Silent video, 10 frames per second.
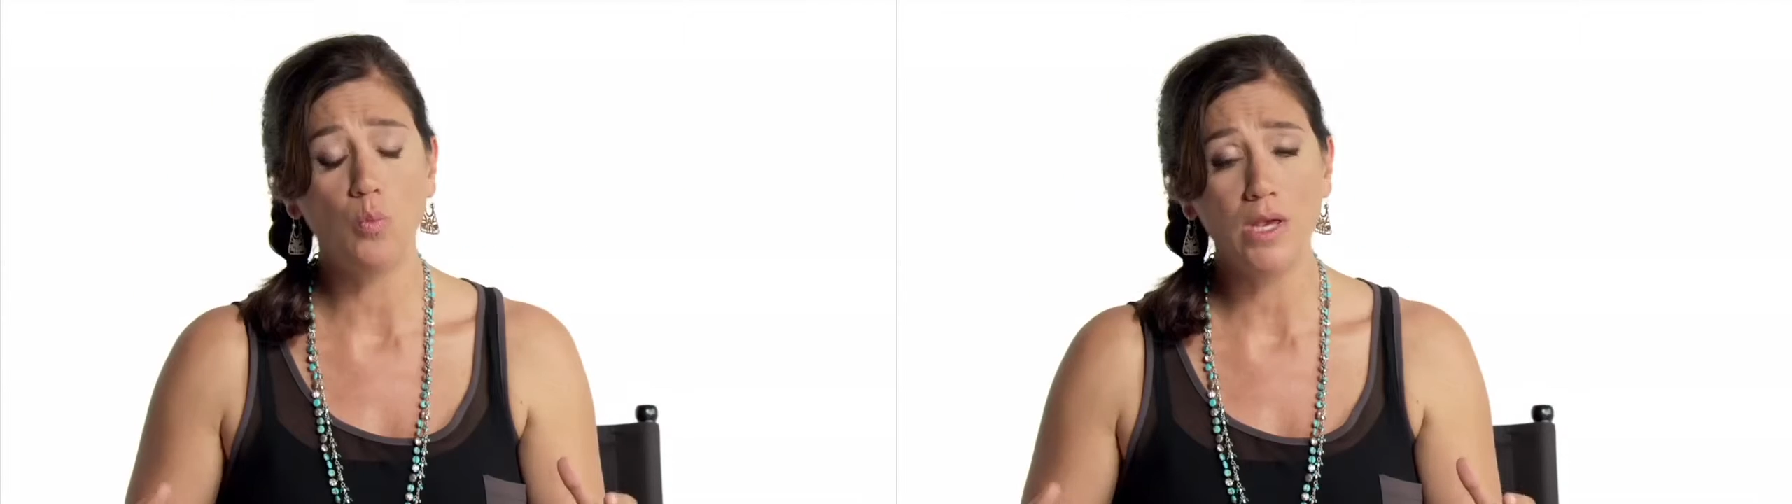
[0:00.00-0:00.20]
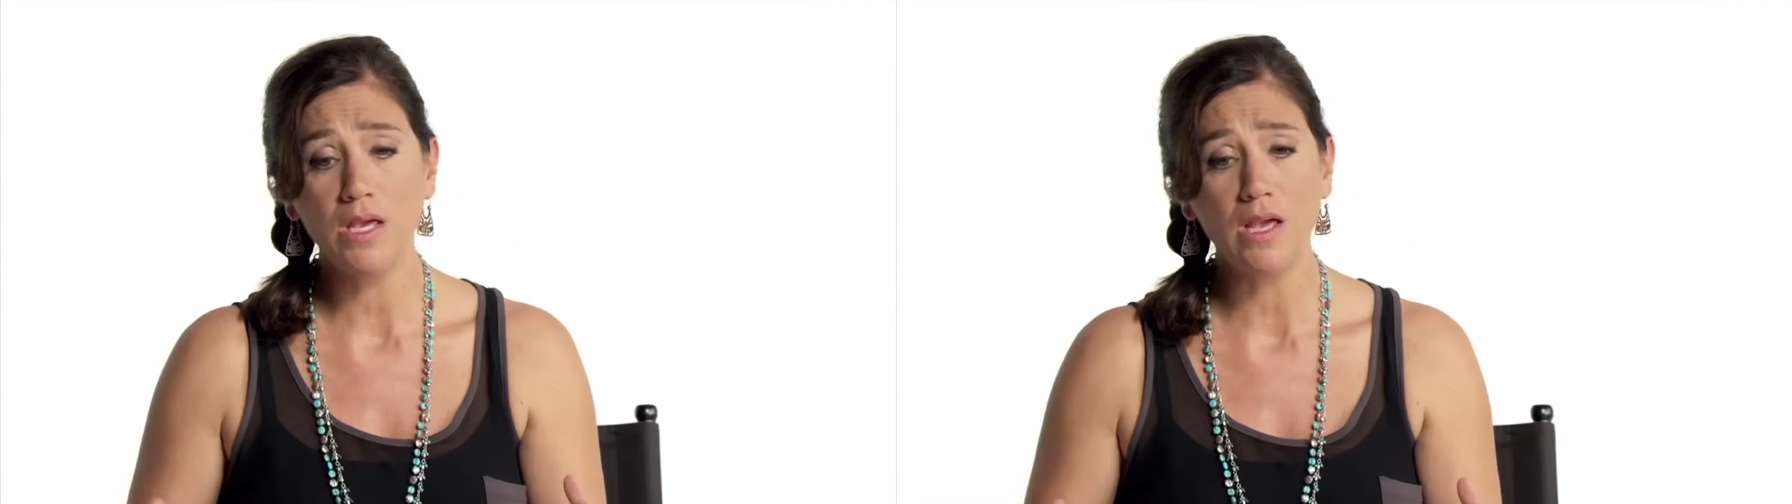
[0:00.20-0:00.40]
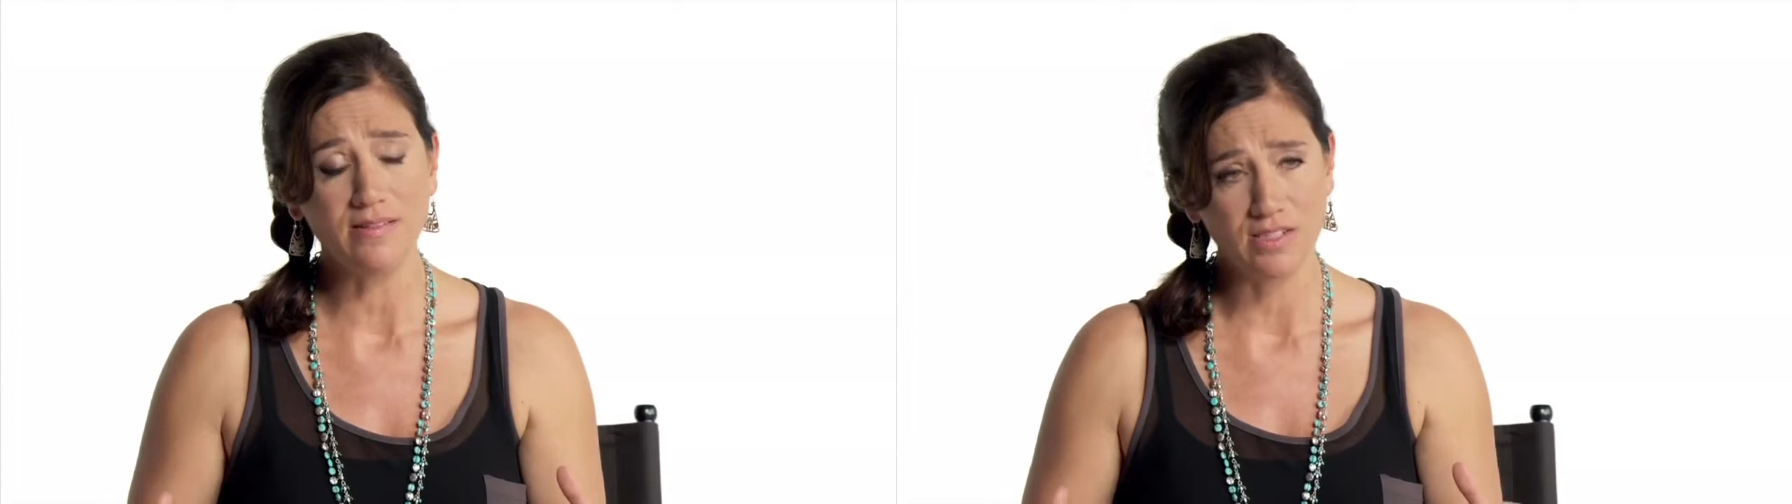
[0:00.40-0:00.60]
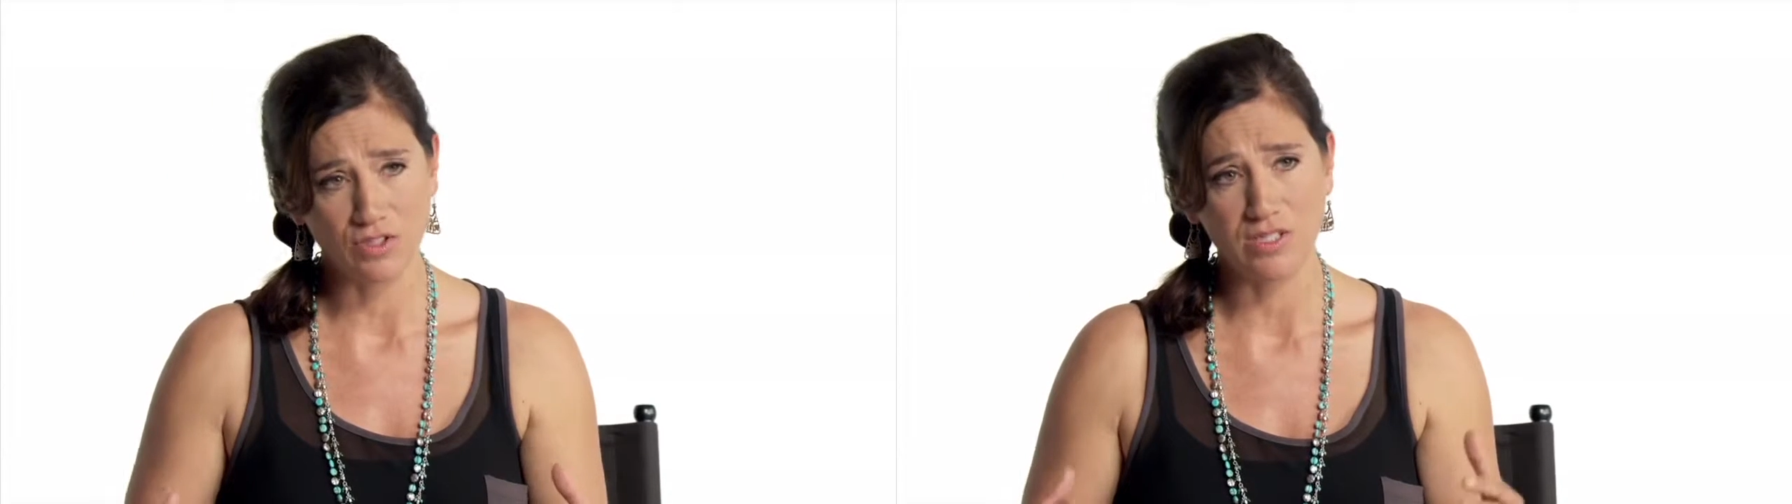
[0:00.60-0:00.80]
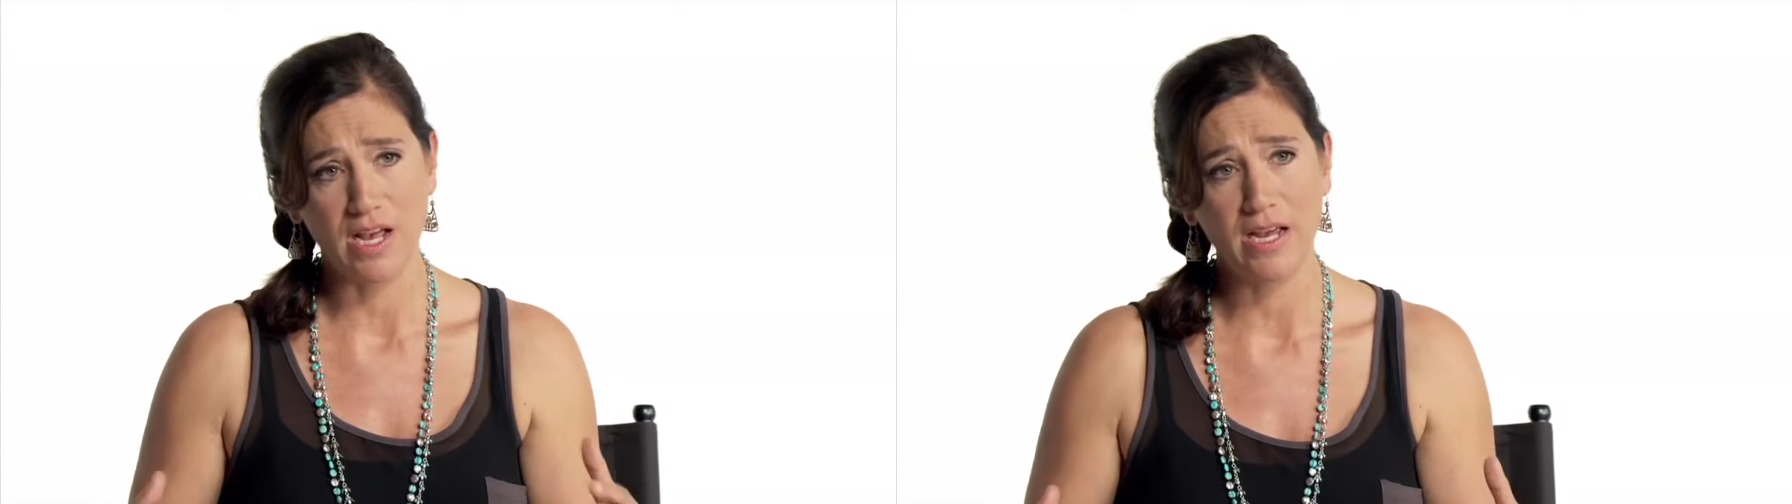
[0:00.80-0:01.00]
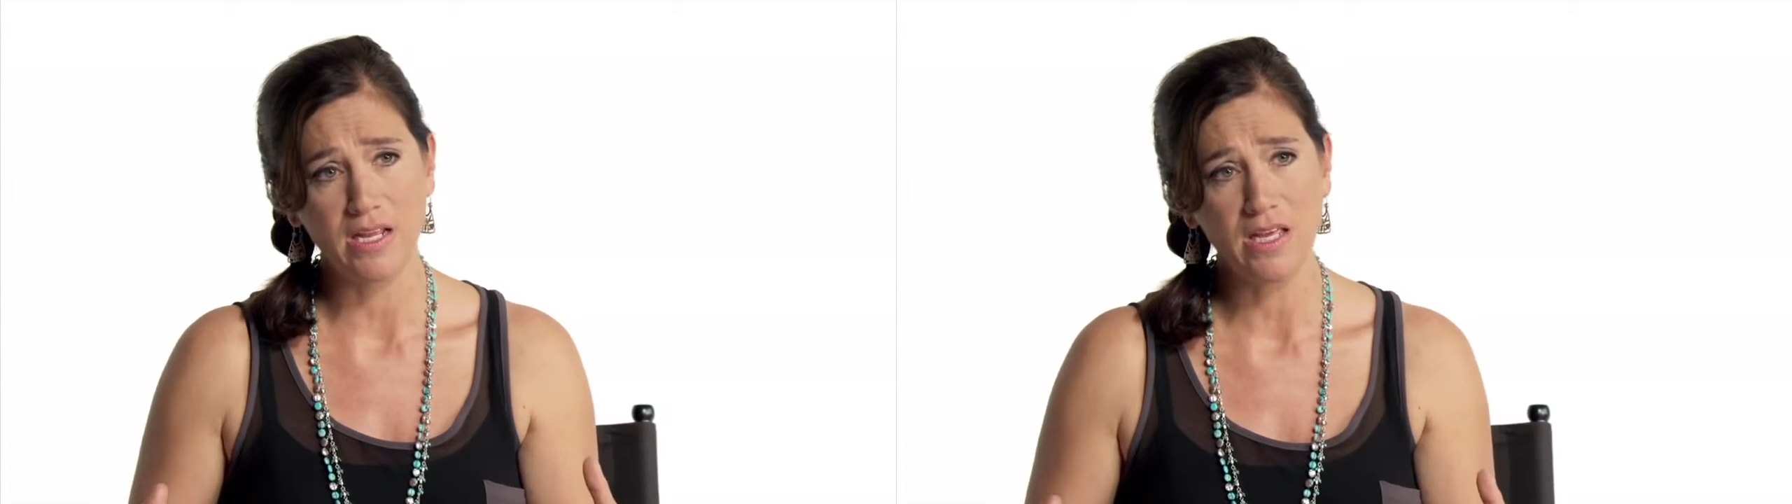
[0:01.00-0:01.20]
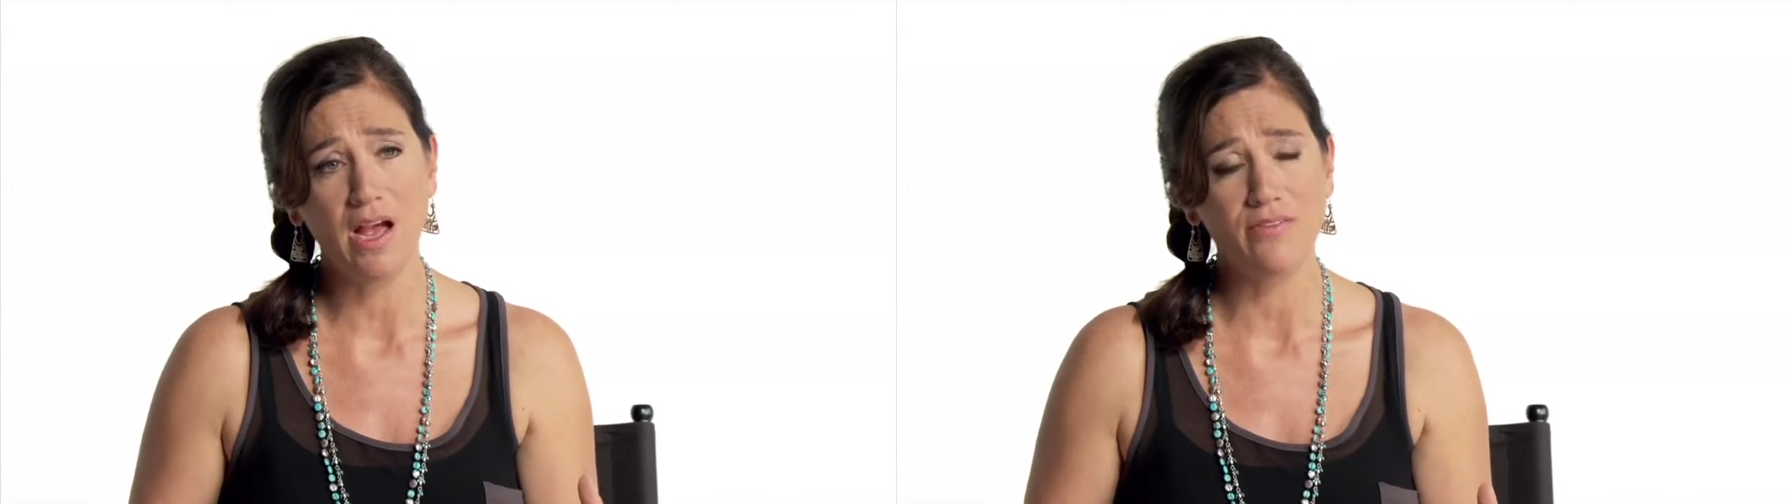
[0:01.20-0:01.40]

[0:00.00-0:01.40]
we, as a society,